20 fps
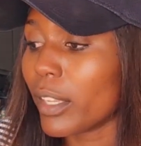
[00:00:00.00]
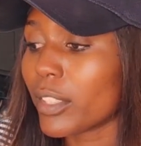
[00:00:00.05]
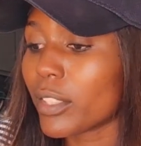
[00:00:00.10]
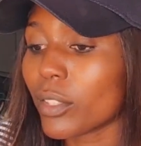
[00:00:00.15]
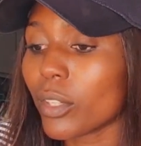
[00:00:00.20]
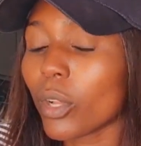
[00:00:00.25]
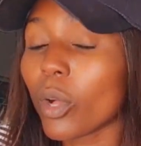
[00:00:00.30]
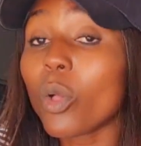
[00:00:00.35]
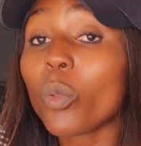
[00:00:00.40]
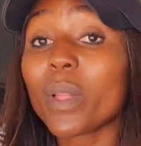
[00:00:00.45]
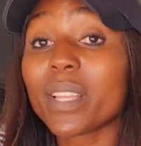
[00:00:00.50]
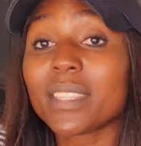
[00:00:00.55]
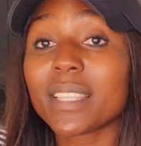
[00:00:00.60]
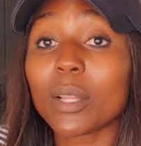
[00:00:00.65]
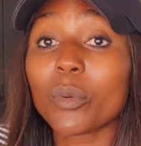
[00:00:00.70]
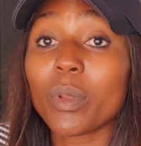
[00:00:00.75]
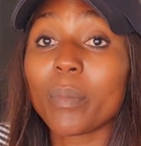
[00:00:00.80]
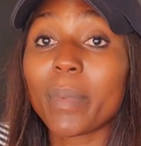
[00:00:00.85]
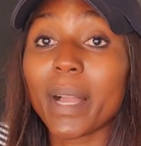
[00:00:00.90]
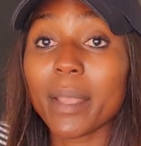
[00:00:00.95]
It's not always
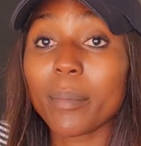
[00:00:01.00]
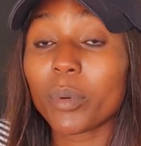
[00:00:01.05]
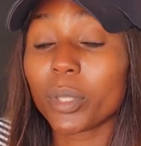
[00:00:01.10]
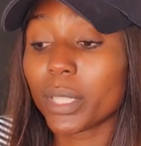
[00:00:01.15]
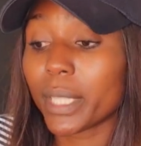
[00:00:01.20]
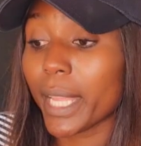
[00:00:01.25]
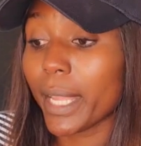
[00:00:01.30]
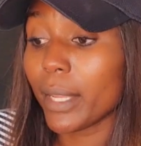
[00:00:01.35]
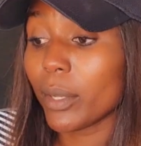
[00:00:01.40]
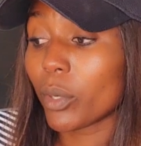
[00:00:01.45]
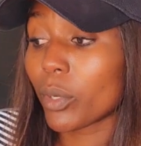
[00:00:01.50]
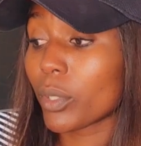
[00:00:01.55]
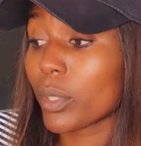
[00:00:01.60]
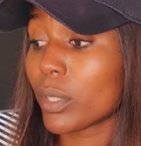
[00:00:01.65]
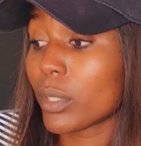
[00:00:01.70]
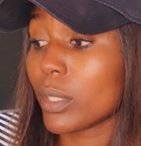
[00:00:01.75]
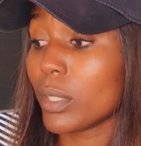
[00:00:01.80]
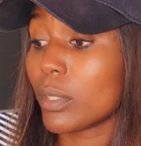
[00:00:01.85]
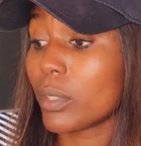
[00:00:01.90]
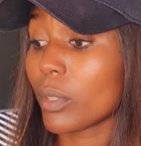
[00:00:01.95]
that we buy
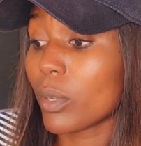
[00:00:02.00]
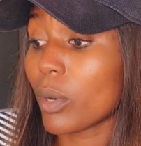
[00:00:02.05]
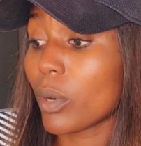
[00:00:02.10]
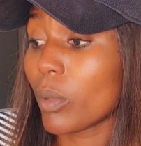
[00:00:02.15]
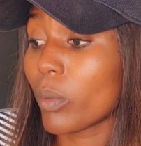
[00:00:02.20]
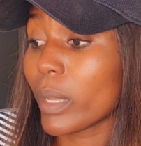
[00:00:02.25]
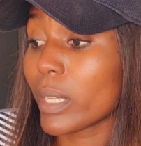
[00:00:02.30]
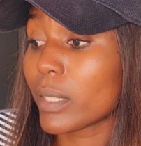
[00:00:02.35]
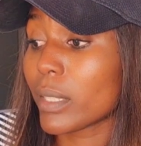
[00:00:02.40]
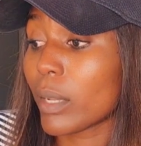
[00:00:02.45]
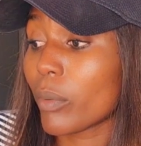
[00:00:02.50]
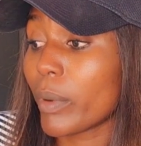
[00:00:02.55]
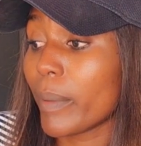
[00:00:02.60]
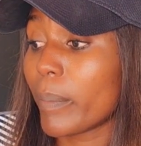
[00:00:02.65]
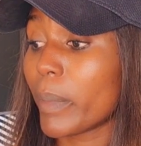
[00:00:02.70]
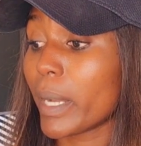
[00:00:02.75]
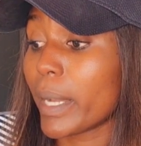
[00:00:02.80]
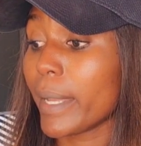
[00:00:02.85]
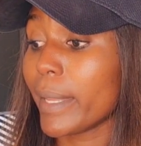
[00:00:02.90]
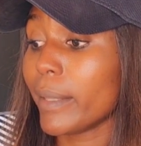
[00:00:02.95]
potatoes. It's not always that we
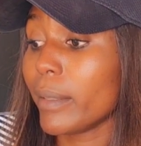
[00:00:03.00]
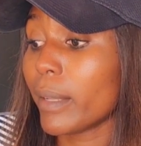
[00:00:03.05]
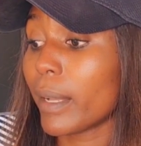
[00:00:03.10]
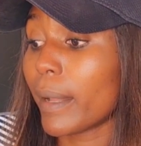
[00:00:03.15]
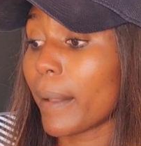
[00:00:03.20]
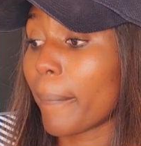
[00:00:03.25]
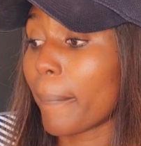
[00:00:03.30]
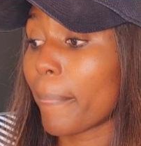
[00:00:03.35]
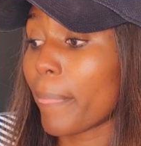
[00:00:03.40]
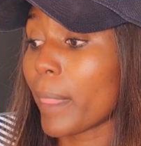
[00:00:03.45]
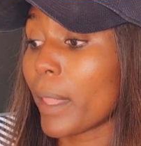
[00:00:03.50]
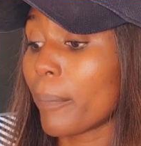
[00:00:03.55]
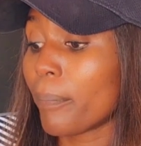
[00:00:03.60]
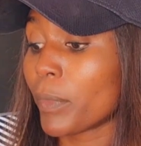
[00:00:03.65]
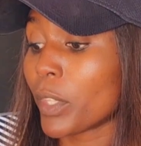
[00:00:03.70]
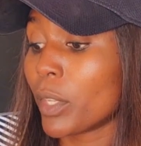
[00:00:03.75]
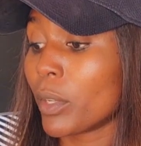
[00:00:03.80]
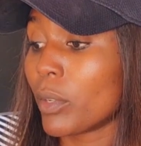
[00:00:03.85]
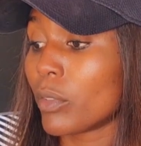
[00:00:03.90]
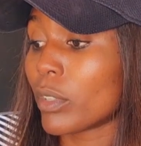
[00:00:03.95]
buy
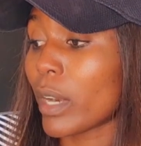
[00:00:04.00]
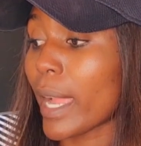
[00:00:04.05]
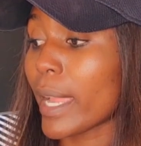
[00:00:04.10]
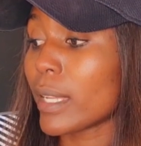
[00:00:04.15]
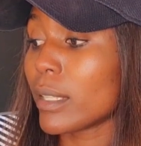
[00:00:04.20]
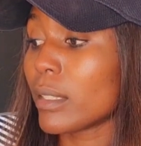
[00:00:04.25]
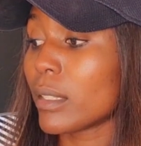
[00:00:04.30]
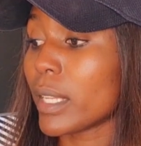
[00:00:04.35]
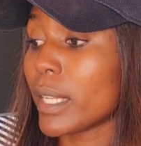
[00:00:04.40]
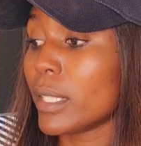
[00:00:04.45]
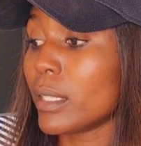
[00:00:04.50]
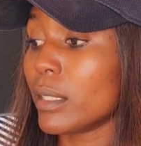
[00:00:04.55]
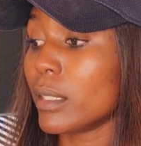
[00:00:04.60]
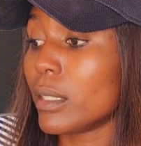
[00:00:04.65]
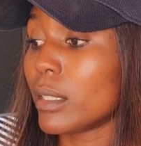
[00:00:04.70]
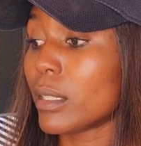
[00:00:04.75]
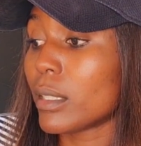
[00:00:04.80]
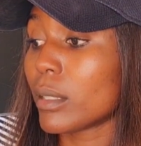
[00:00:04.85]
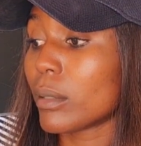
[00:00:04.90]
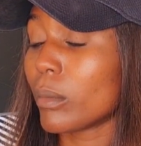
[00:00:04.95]
rice
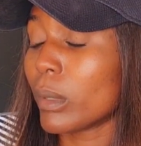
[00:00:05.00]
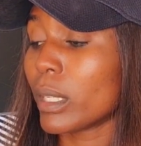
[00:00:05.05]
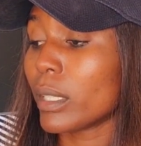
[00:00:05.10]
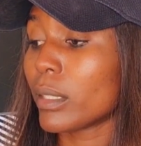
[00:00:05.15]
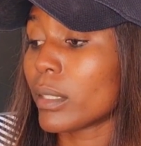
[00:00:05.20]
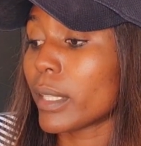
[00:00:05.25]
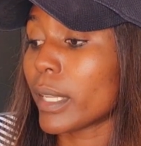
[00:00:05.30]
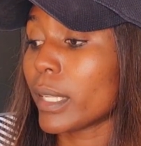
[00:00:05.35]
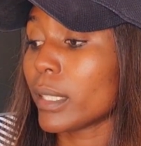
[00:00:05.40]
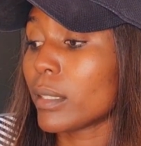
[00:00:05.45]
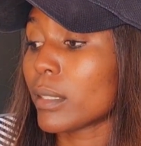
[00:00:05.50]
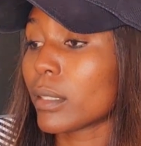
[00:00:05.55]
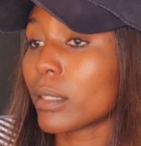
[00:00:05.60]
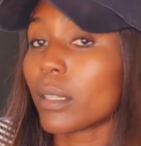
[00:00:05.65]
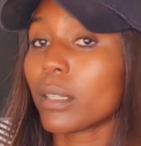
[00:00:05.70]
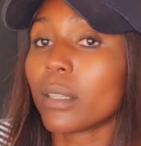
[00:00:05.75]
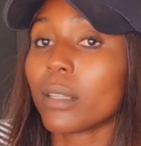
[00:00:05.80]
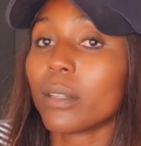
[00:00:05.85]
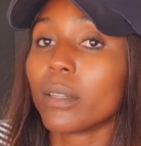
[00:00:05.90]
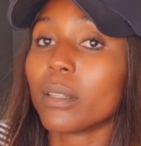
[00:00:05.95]
and what is that?
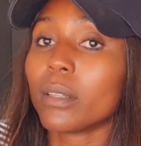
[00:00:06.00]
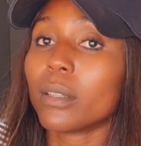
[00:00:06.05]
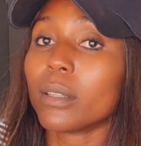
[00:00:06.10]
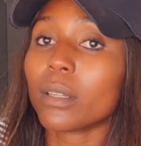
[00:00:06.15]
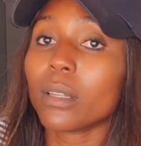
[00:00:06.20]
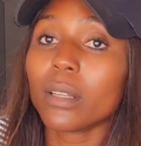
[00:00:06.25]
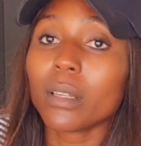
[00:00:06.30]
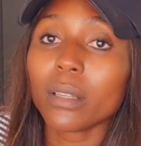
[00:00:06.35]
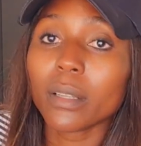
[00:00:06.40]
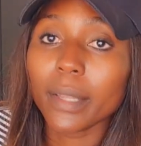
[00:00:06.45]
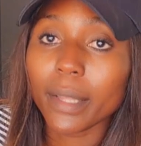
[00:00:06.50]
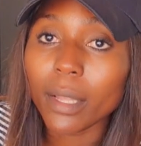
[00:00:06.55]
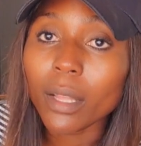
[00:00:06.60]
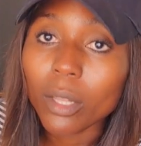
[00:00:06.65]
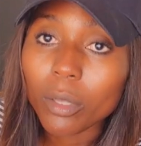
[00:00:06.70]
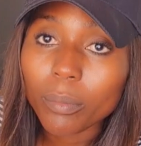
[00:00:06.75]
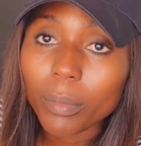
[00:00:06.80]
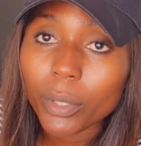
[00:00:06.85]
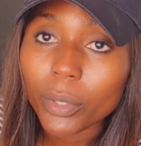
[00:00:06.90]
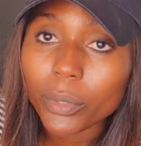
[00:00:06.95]

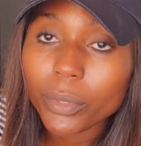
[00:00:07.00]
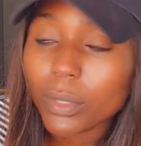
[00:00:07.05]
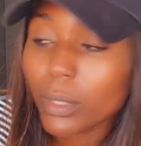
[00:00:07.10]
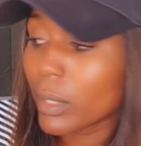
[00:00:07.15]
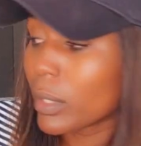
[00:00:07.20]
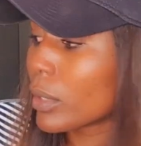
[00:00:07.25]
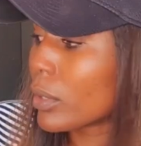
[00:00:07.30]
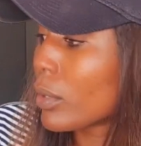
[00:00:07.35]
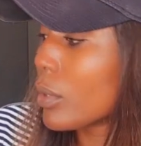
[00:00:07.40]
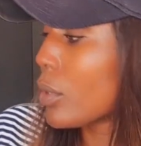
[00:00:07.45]
Elbows.